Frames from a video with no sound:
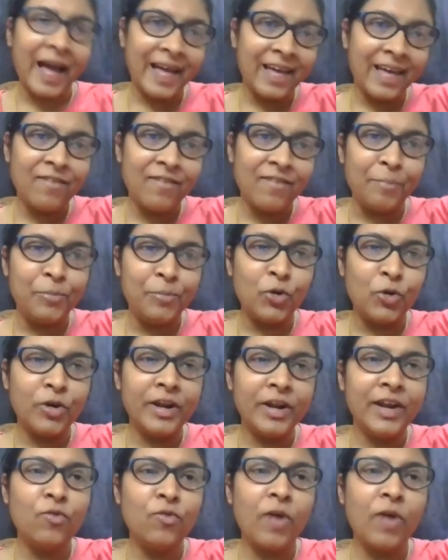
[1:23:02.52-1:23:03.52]
I have
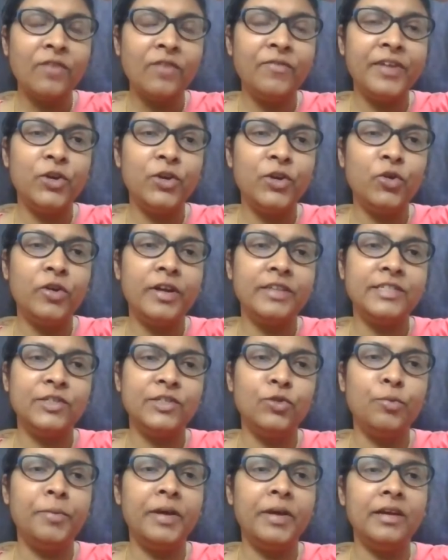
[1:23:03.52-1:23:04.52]
uploaded one video
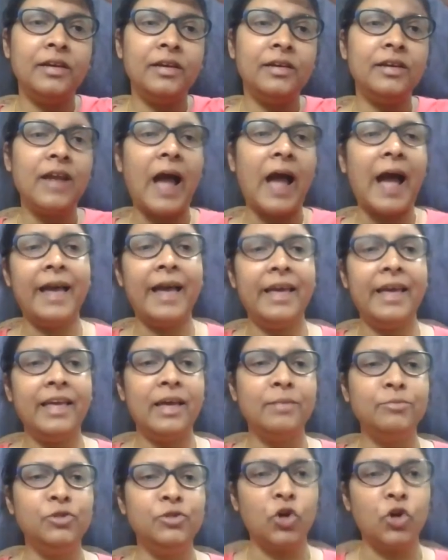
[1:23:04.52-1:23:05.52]
resume in
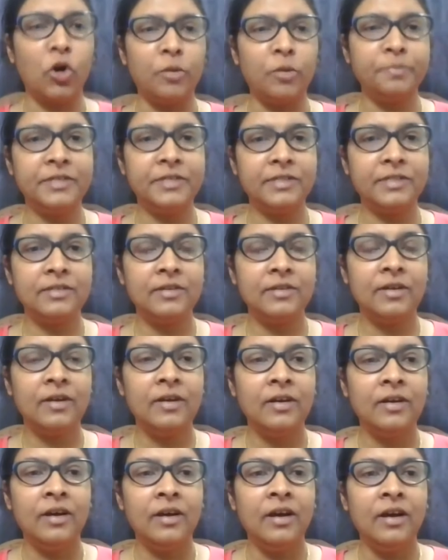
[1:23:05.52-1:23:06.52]
IIM Jobs,
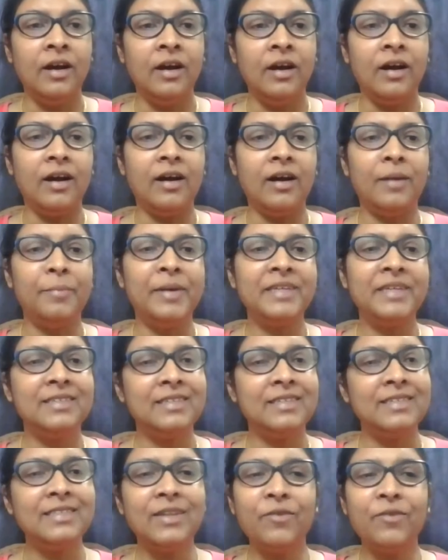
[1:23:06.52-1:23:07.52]
but
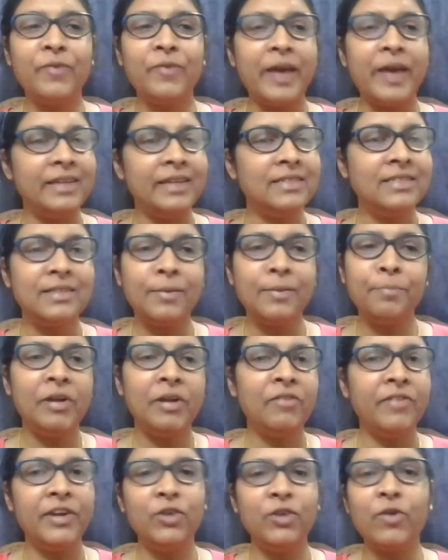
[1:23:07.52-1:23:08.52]
it is a very
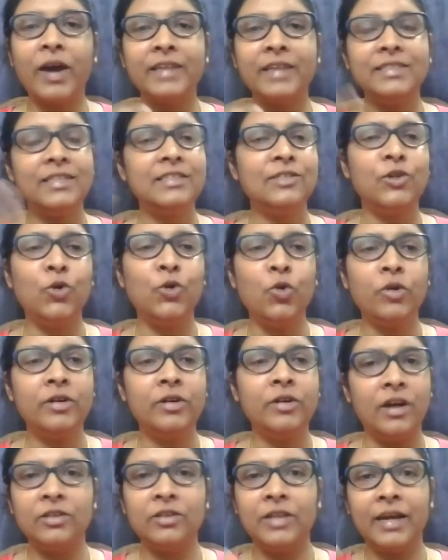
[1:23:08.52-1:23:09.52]
simple video. I just
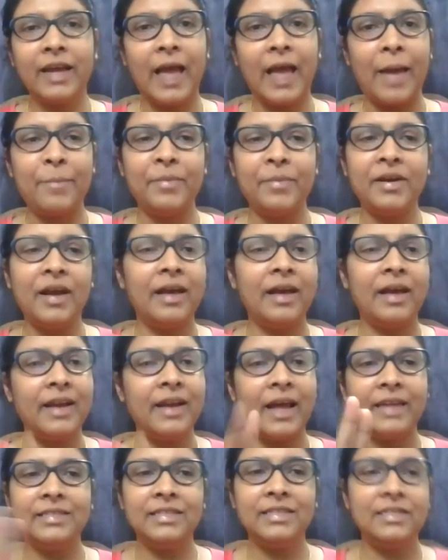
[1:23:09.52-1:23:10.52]
looked on the camera
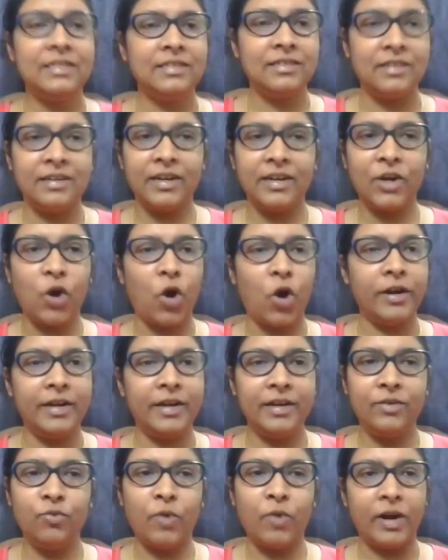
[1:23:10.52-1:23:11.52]
and I just
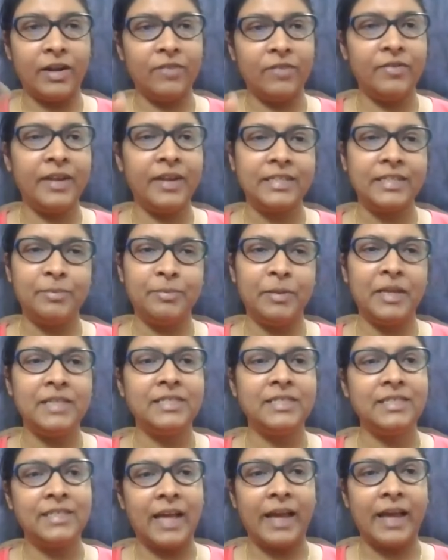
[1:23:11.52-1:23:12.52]
recorded whatever
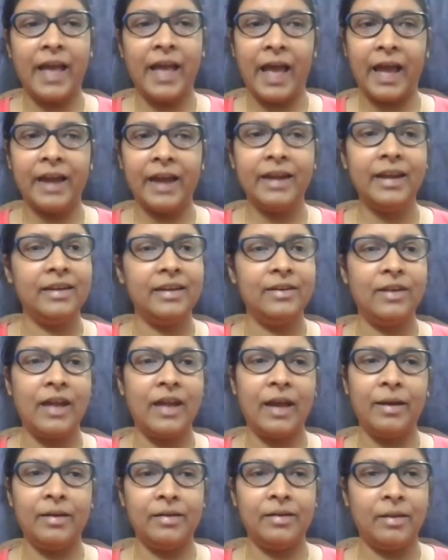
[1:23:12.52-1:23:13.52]
experience I had
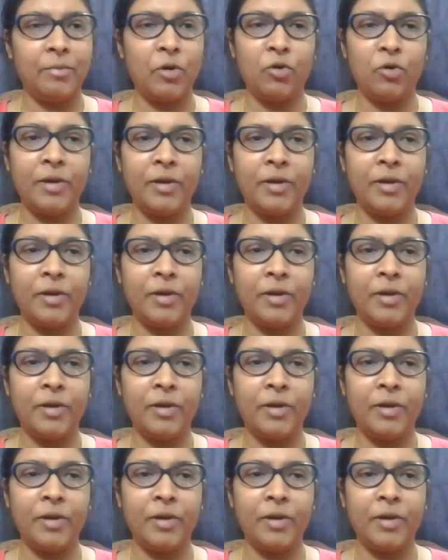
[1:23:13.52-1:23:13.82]
and about